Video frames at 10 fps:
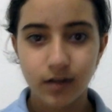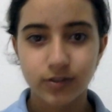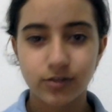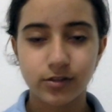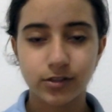
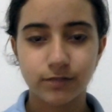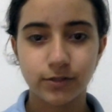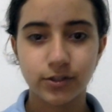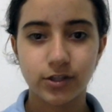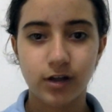So this
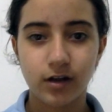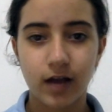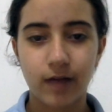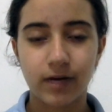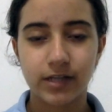first song,
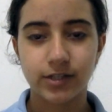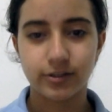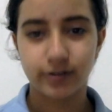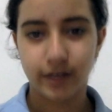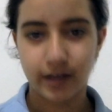I wanted to
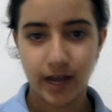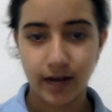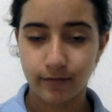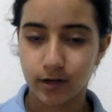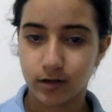create kind
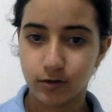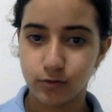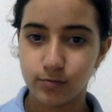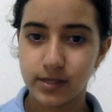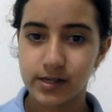of a
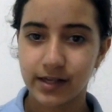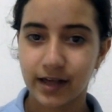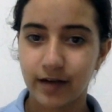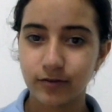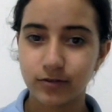gloomy
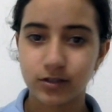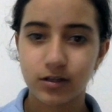sound,